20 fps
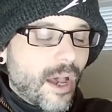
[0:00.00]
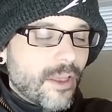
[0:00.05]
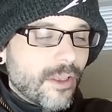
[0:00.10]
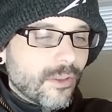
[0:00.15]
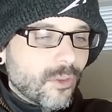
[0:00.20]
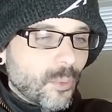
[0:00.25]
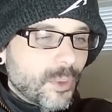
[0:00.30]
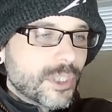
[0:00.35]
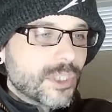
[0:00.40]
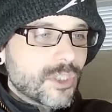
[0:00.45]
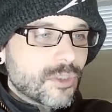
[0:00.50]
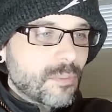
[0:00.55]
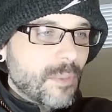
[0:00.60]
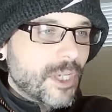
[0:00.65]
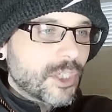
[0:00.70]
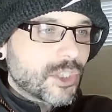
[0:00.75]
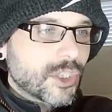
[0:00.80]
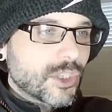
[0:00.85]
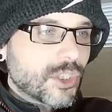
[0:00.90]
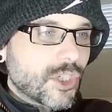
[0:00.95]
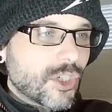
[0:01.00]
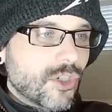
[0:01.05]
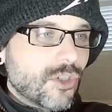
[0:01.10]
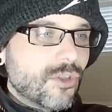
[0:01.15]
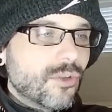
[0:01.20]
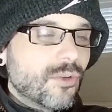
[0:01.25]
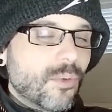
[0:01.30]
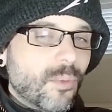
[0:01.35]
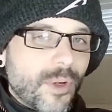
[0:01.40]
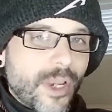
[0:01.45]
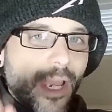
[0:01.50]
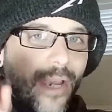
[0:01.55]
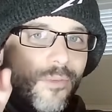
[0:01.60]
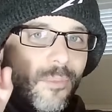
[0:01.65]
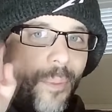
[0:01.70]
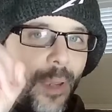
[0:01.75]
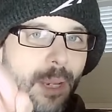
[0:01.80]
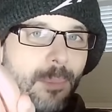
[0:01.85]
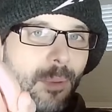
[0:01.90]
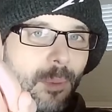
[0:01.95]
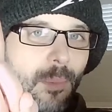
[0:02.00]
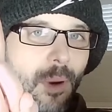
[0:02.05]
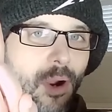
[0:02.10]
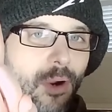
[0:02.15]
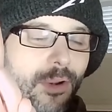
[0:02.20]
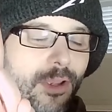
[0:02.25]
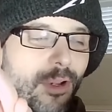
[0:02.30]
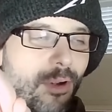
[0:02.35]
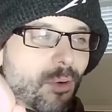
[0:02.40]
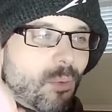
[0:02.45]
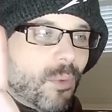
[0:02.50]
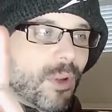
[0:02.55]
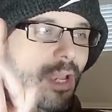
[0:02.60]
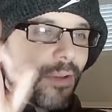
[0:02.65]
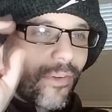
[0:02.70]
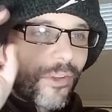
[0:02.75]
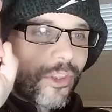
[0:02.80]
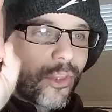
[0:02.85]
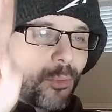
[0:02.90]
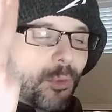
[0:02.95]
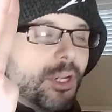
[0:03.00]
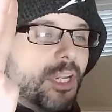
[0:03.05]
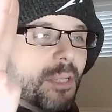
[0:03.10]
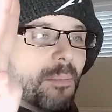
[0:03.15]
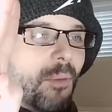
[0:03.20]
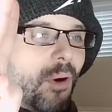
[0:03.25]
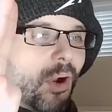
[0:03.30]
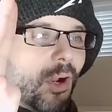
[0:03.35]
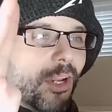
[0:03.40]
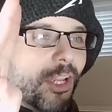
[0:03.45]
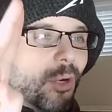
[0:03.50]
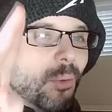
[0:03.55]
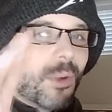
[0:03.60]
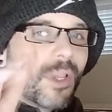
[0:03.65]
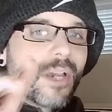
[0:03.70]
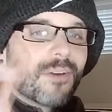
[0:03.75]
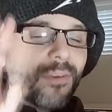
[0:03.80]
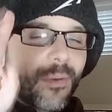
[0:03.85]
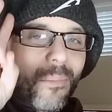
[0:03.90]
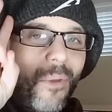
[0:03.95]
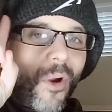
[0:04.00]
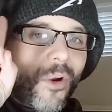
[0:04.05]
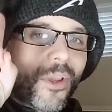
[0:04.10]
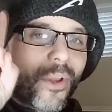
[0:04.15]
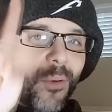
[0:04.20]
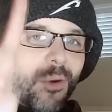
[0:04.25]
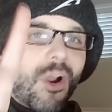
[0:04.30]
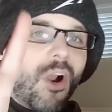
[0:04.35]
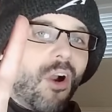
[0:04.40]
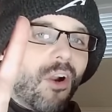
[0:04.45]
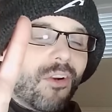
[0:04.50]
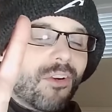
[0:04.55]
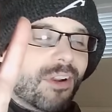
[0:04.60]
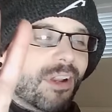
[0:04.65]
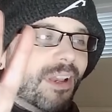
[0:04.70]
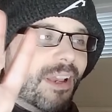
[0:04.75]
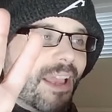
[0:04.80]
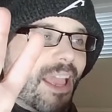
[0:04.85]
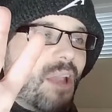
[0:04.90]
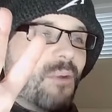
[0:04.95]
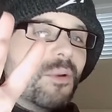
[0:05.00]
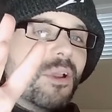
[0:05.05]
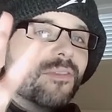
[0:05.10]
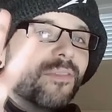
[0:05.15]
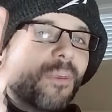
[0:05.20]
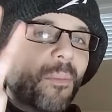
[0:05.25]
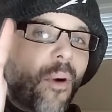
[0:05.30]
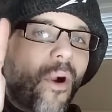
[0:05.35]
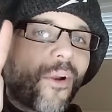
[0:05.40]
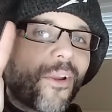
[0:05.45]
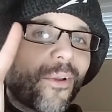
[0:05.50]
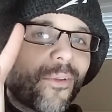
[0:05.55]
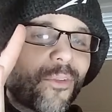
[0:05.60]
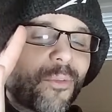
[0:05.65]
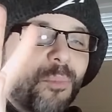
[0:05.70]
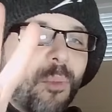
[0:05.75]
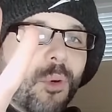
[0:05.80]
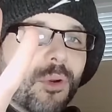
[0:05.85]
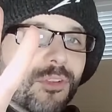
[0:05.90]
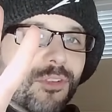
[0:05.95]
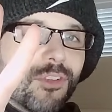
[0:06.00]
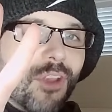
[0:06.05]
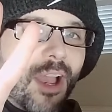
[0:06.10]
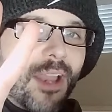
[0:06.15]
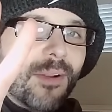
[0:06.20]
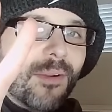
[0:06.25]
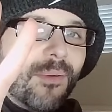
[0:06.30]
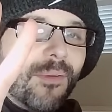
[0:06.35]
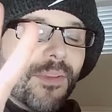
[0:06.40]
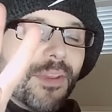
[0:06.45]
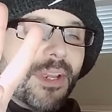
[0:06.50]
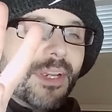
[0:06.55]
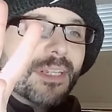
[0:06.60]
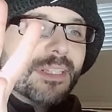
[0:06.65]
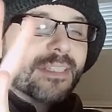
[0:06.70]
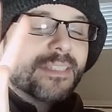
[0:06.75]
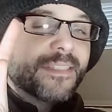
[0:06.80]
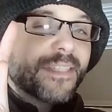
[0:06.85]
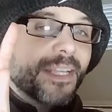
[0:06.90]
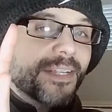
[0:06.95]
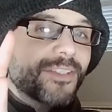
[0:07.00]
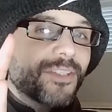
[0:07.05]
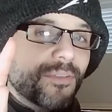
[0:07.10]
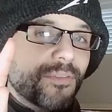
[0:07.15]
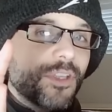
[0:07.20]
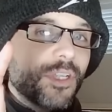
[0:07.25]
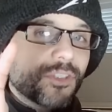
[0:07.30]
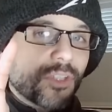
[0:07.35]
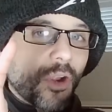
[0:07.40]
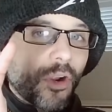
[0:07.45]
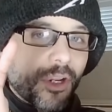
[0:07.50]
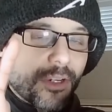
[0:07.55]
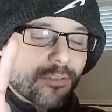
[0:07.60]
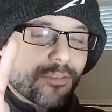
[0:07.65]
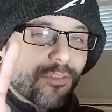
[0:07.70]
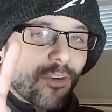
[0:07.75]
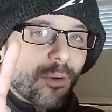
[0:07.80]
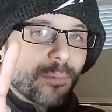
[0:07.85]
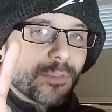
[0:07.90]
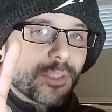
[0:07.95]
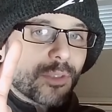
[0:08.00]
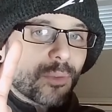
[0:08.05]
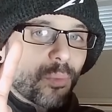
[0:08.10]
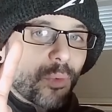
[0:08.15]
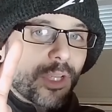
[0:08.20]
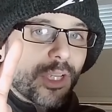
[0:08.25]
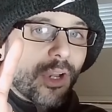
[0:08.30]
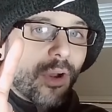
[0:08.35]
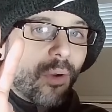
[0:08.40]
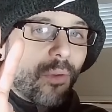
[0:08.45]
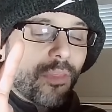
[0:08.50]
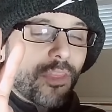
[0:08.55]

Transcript: Luigi's Mansion 2, we have Paper Mario, we have a 3D Mario, we have a Mario Kart, and we have a Mario Sports title. 6 of these are confirmed in real.